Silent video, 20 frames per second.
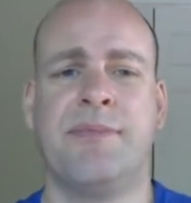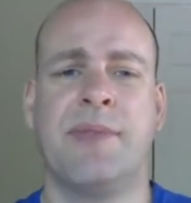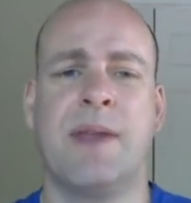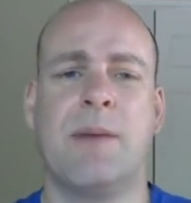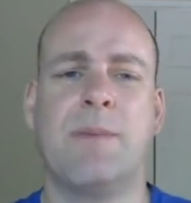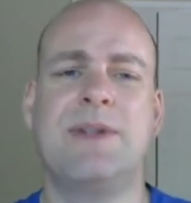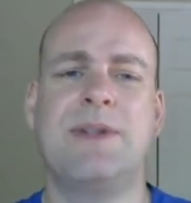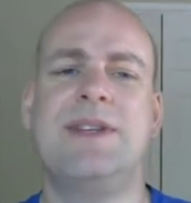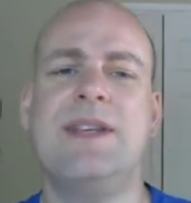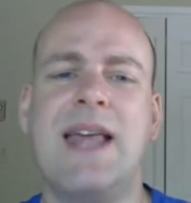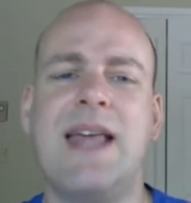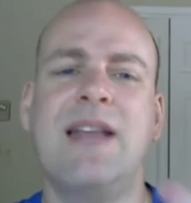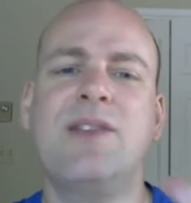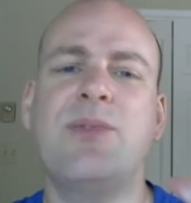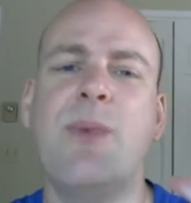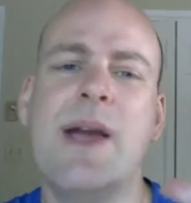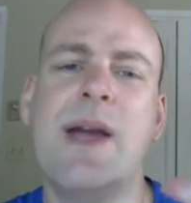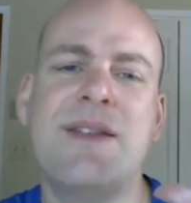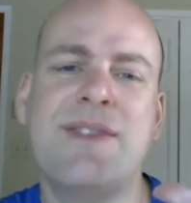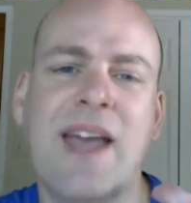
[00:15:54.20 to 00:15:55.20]
But see, that's
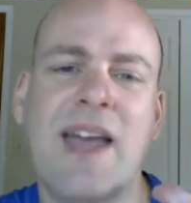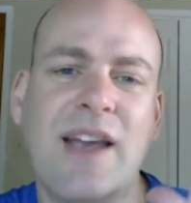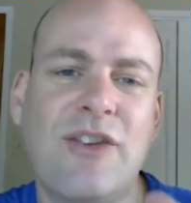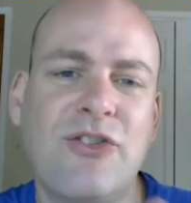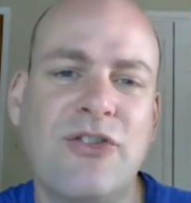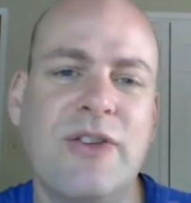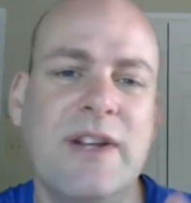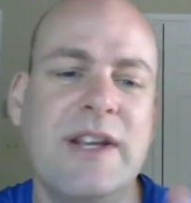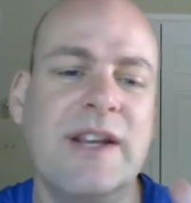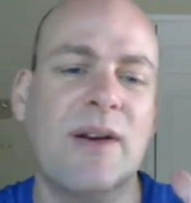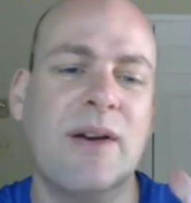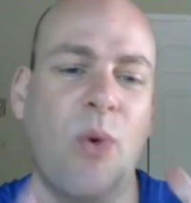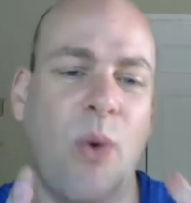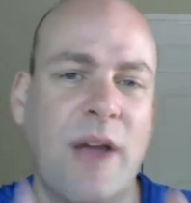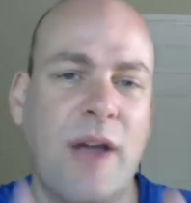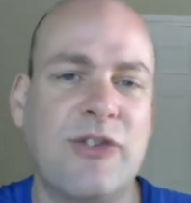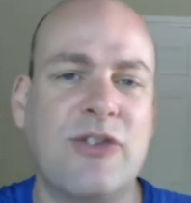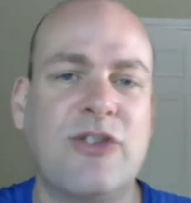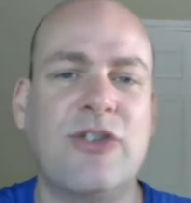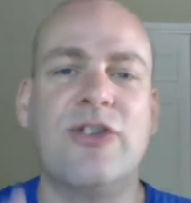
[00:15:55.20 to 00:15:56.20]
why it's actually a
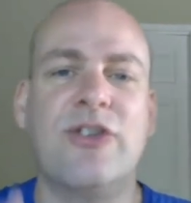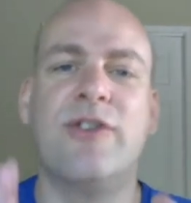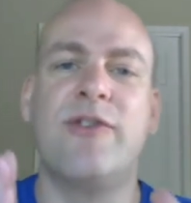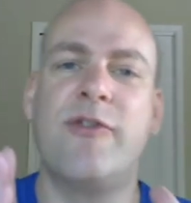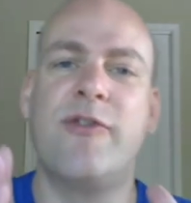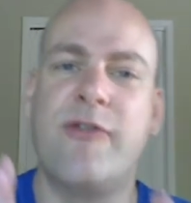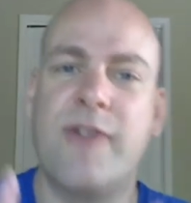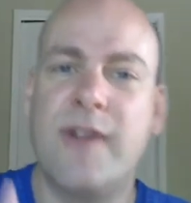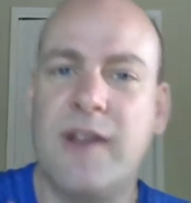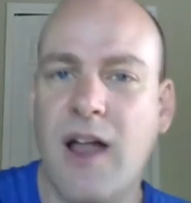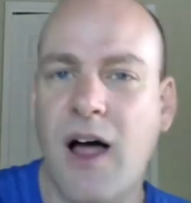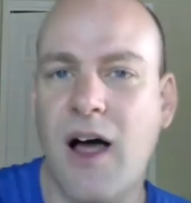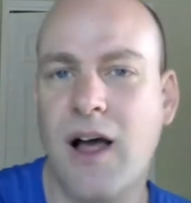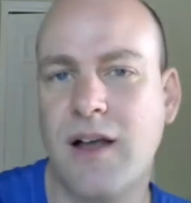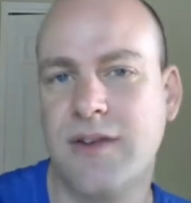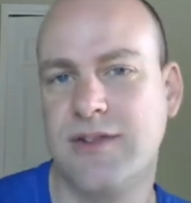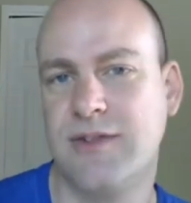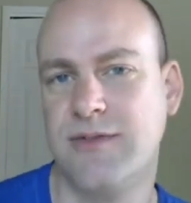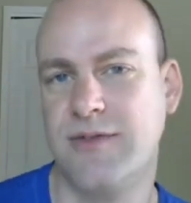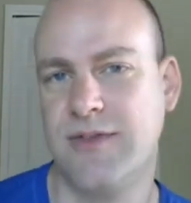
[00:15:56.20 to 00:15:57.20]
question of
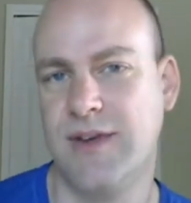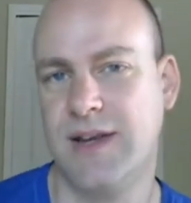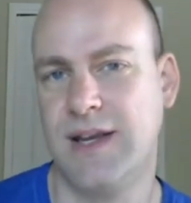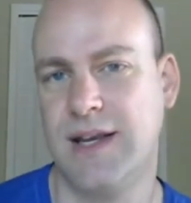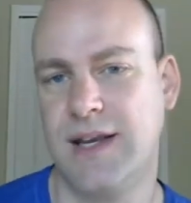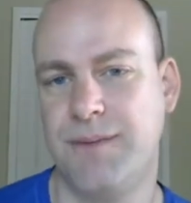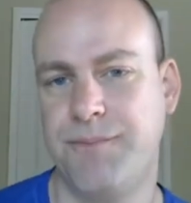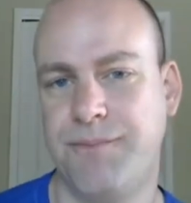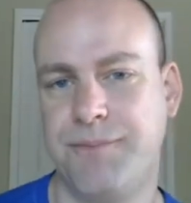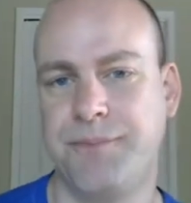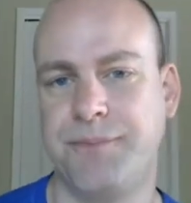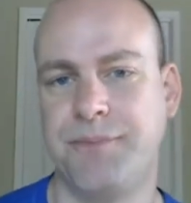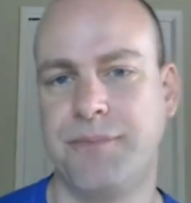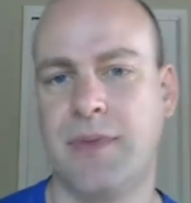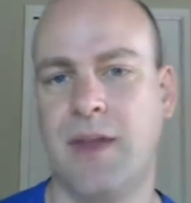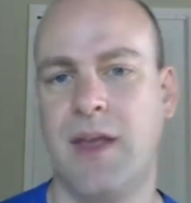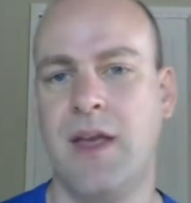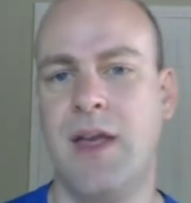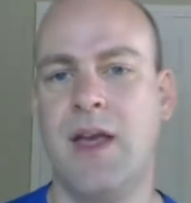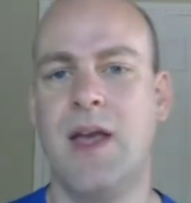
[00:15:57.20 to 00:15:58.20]
philosophy.
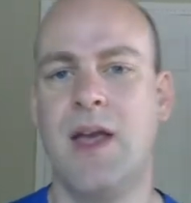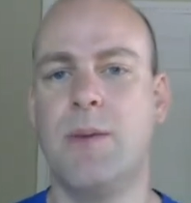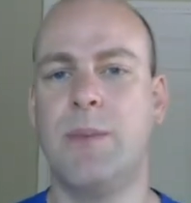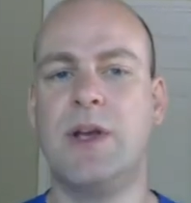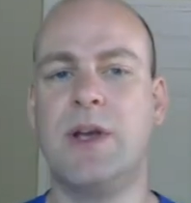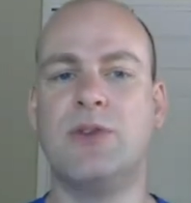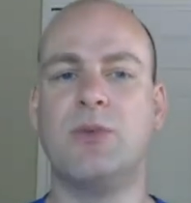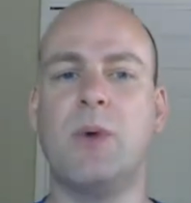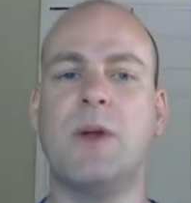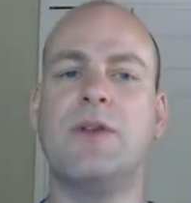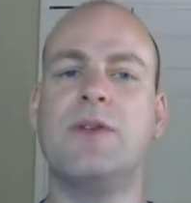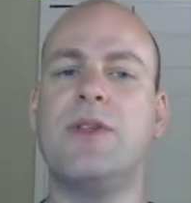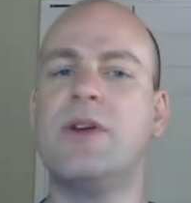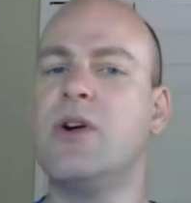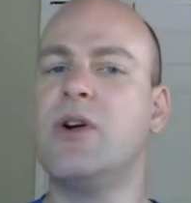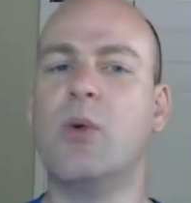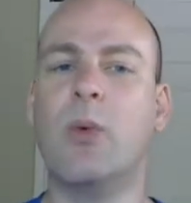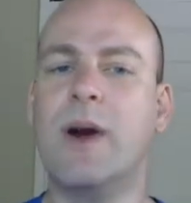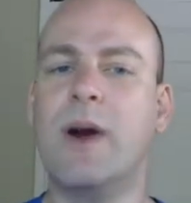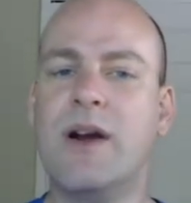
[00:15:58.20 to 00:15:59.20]
Because whether they're
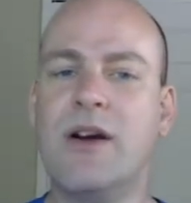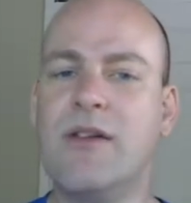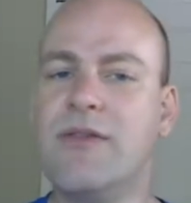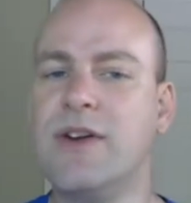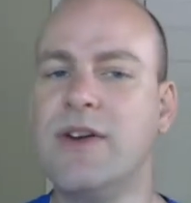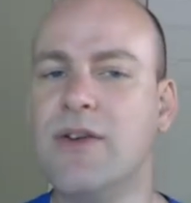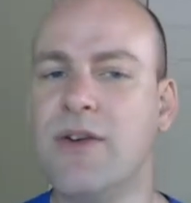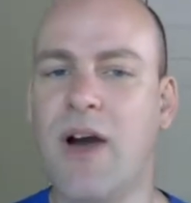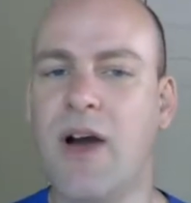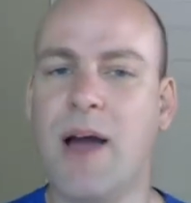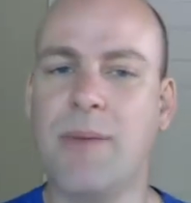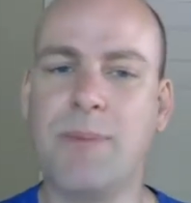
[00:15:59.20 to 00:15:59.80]
aware of it or not,